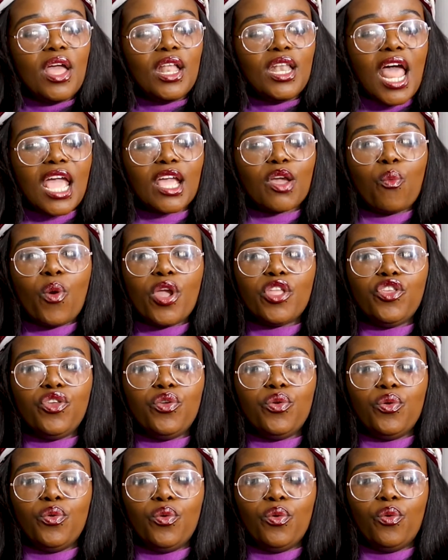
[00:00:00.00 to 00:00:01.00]
like when
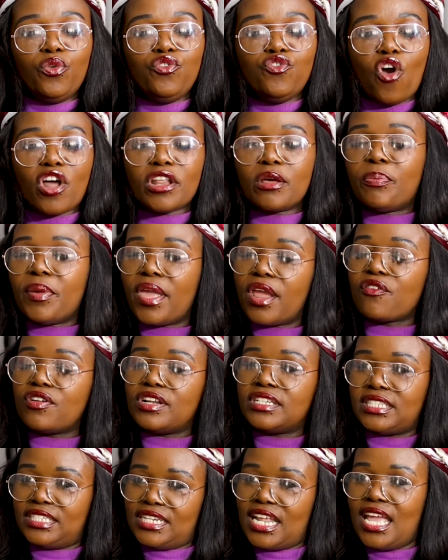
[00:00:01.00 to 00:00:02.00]
you not a
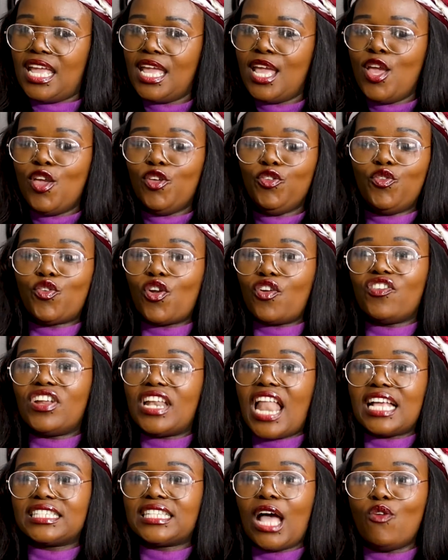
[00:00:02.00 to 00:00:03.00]
parent, you don't
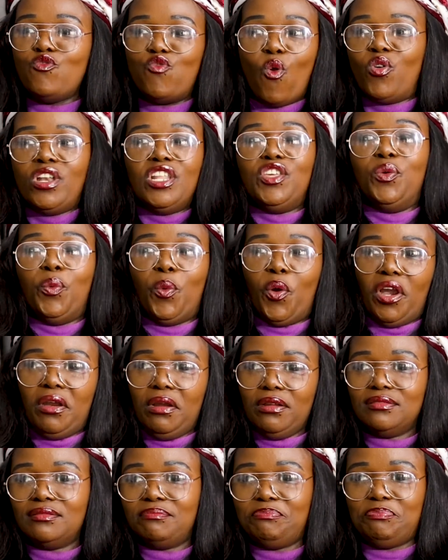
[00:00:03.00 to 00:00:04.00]
realize how lonely you were